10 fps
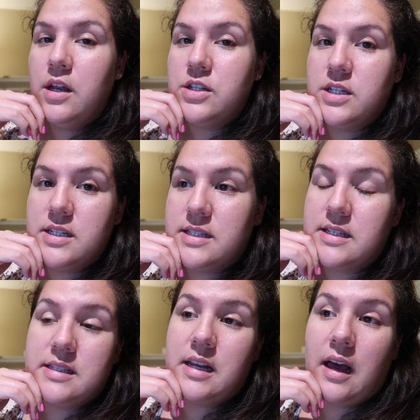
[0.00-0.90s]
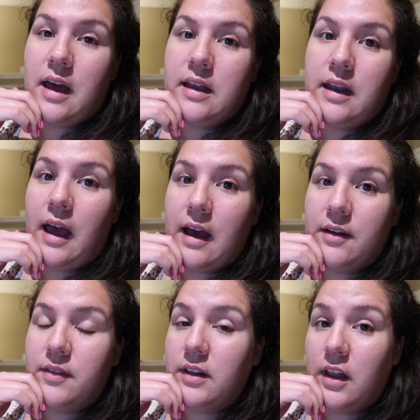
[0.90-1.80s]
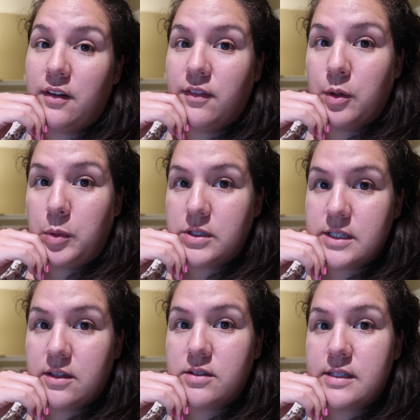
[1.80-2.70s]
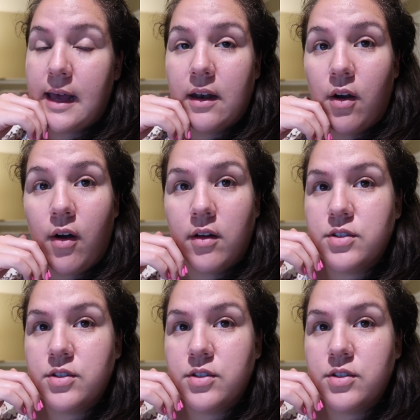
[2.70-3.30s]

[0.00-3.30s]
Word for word: She just does not have a lot of verbal skills at all.